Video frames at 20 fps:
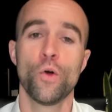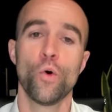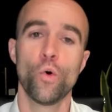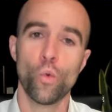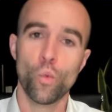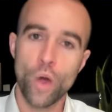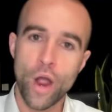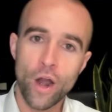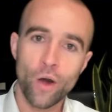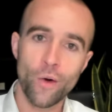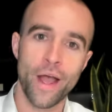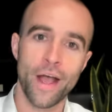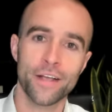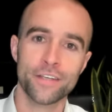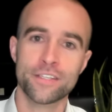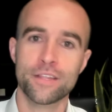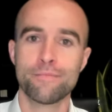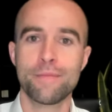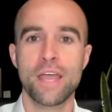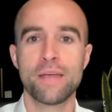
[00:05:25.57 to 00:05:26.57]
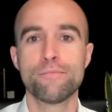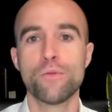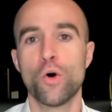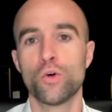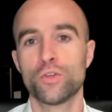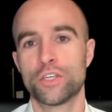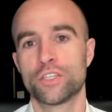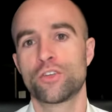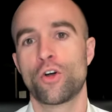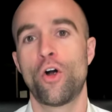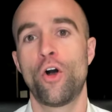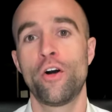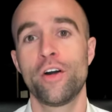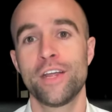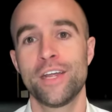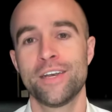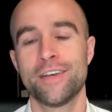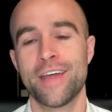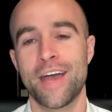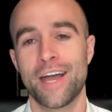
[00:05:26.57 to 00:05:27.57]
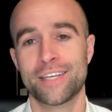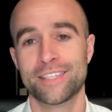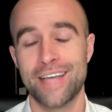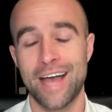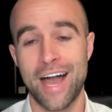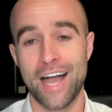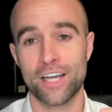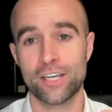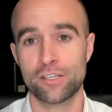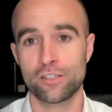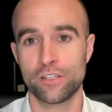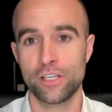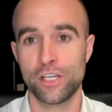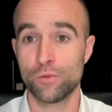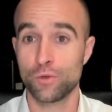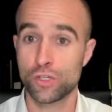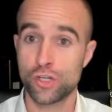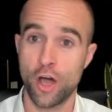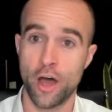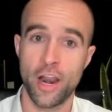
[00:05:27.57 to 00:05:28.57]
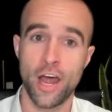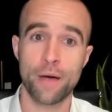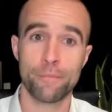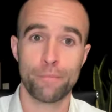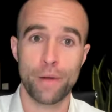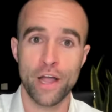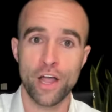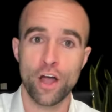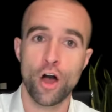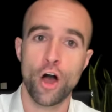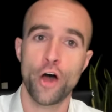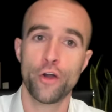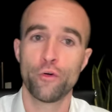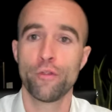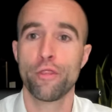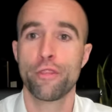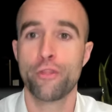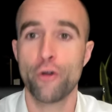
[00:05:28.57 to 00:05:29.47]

Whereas the May Moses Art Index actually shot up by 130%